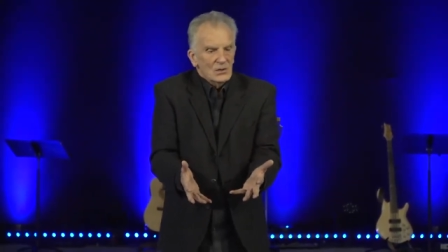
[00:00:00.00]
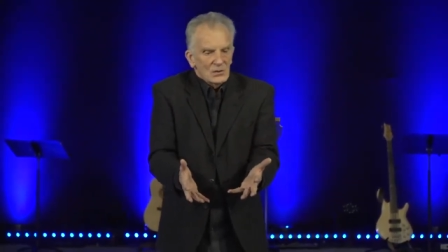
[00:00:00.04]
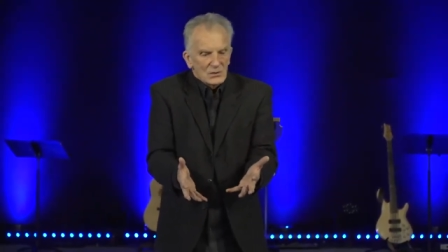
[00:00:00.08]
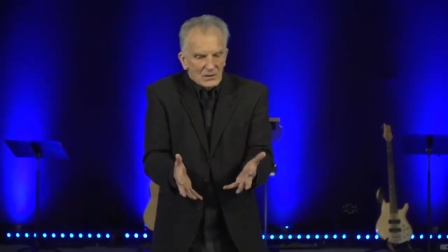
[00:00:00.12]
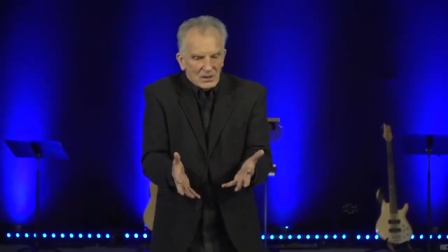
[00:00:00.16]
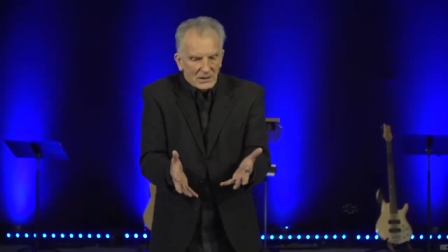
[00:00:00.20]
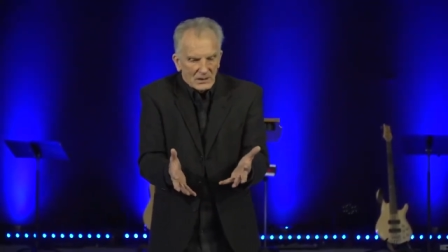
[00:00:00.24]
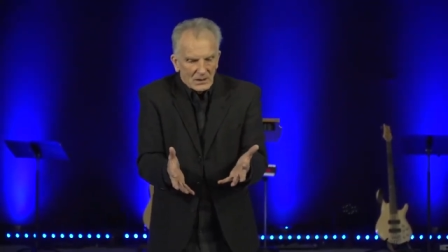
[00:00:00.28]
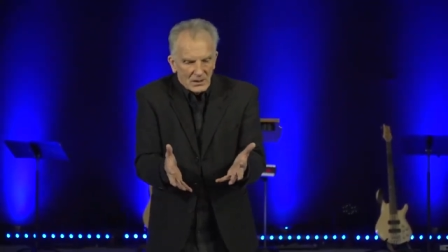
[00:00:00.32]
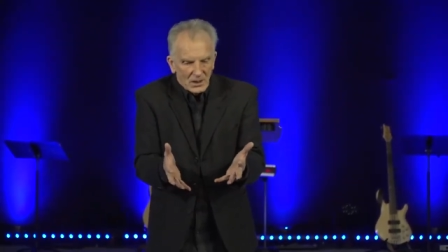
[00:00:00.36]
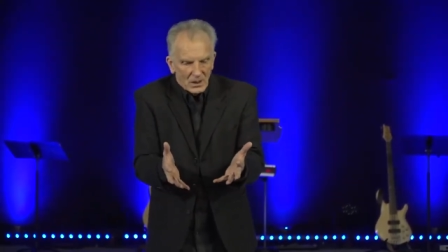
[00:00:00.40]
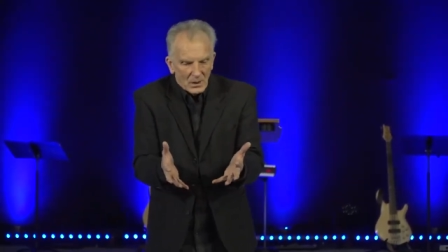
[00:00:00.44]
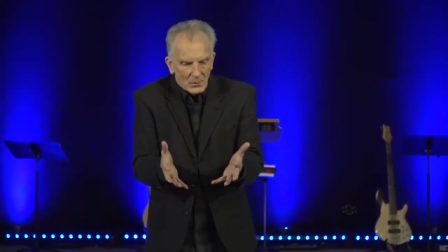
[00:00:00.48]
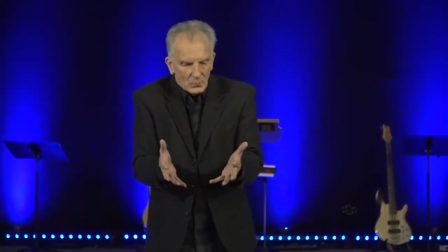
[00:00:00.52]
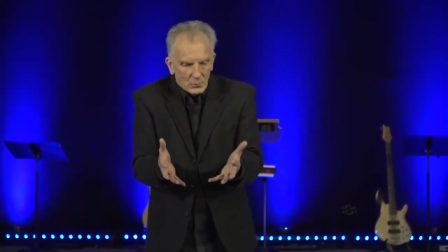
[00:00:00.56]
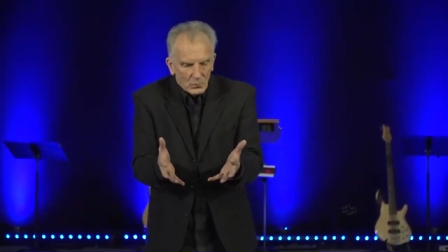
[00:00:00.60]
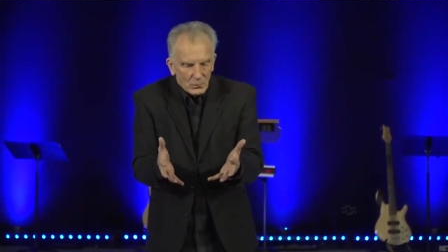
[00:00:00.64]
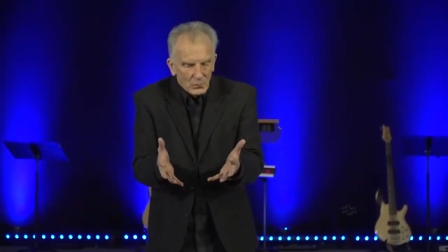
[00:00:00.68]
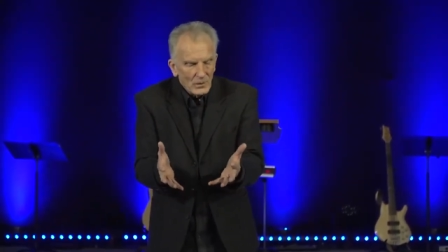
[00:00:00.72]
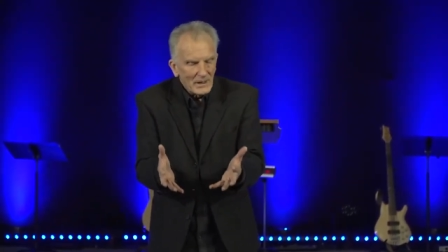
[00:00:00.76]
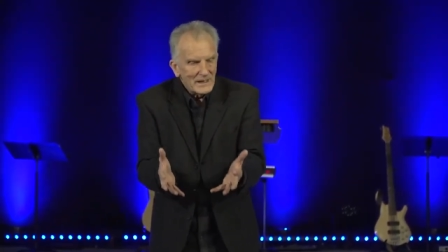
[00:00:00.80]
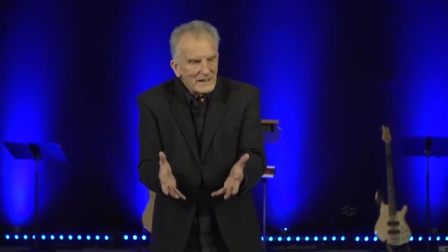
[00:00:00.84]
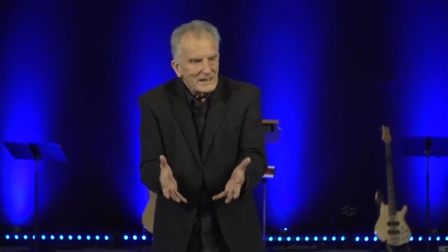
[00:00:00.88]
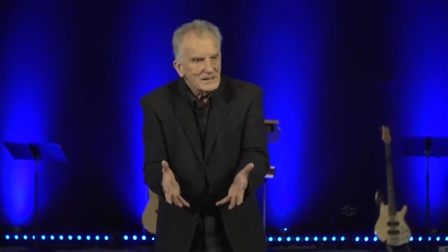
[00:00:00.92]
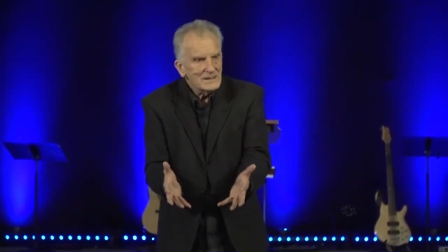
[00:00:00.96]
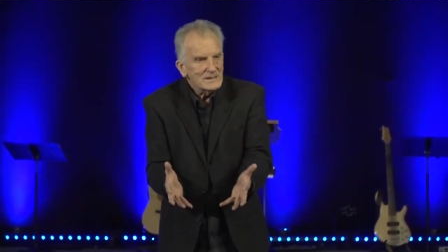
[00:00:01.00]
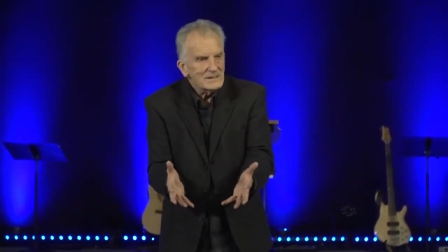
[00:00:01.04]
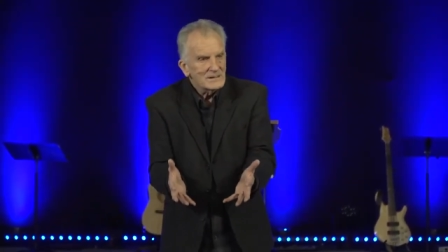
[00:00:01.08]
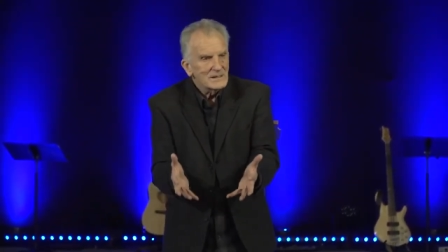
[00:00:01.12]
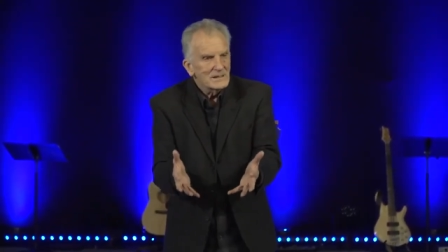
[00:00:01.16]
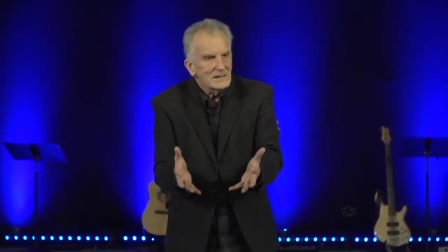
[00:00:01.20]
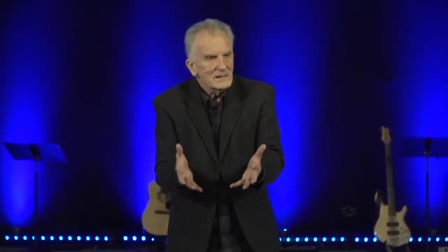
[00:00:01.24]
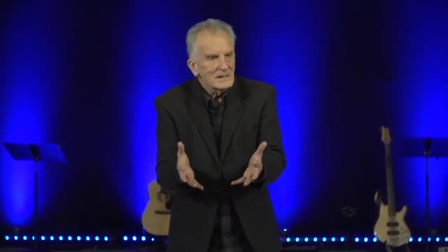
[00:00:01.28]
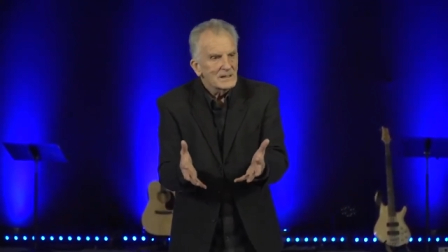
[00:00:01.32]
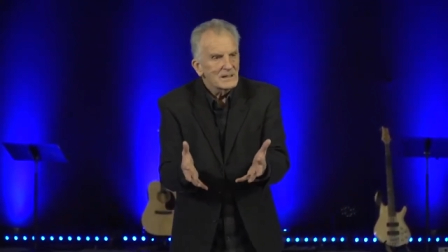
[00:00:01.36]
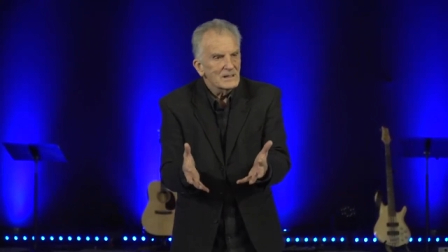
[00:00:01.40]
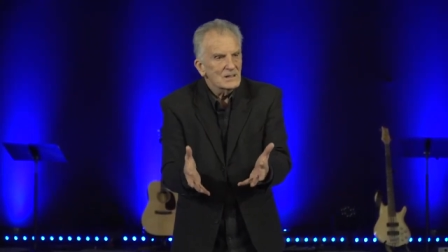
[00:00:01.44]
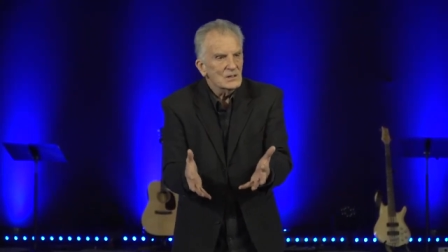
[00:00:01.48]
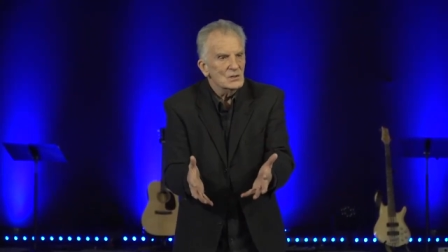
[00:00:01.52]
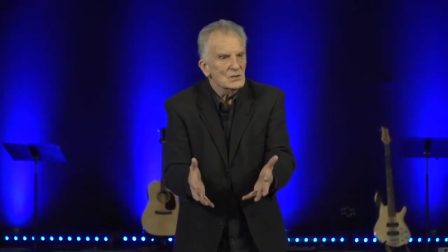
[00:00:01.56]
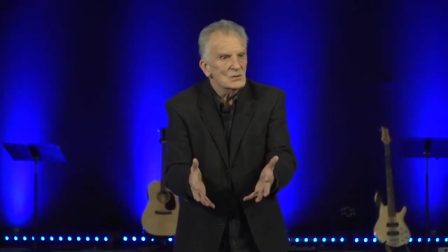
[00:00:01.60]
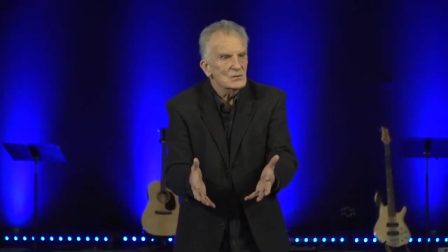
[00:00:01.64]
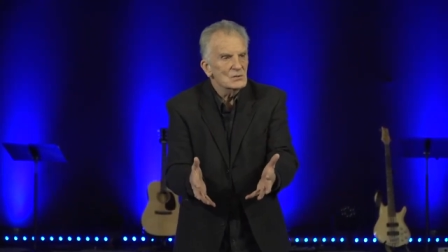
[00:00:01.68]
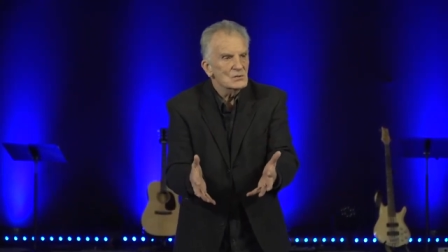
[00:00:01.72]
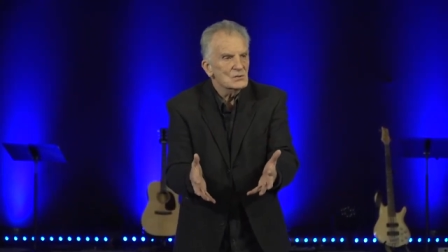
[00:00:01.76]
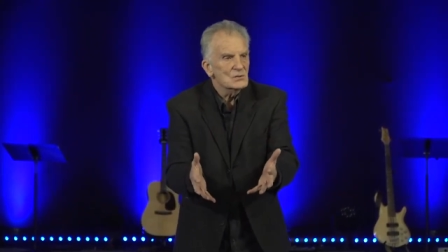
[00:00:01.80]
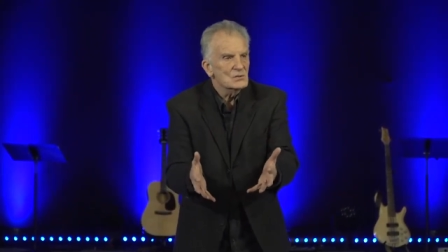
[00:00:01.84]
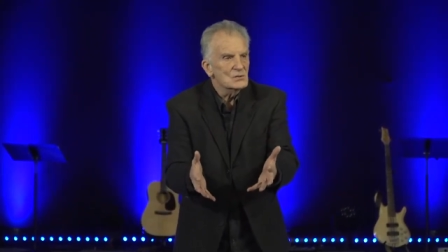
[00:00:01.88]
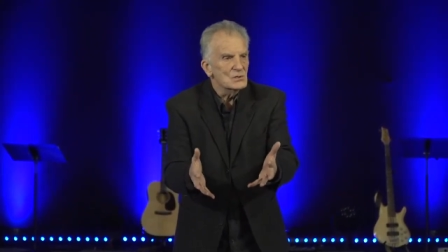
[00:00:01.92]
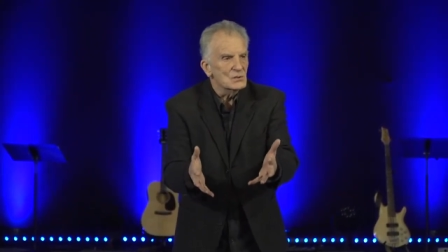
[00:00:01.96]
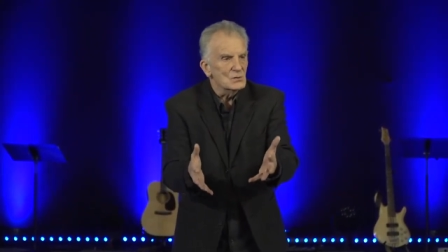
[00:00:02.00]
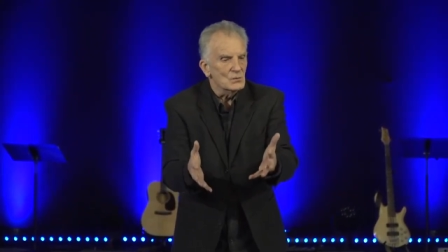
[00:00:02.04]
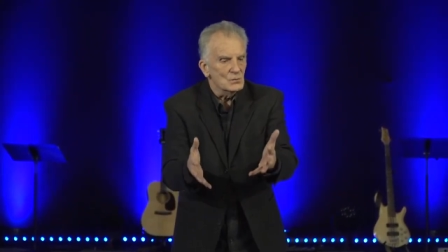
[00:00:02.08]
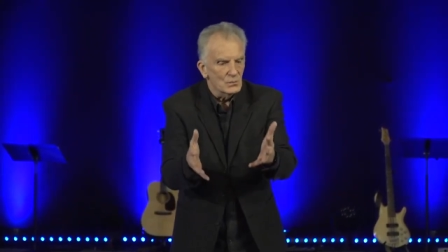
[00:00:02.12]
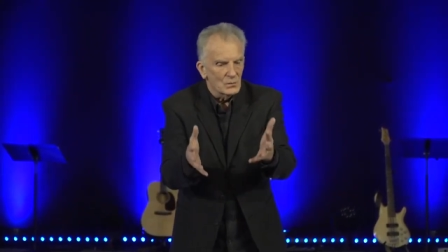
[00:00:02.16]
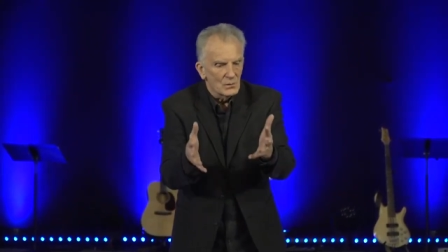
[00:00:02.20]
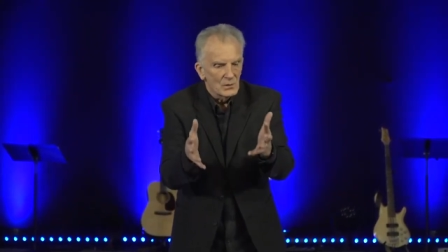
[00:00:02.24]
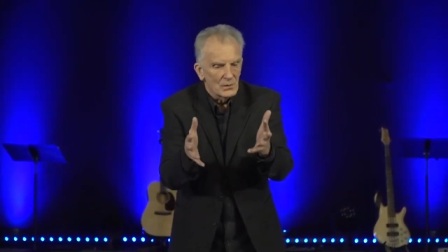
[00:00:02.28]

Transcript: to come right into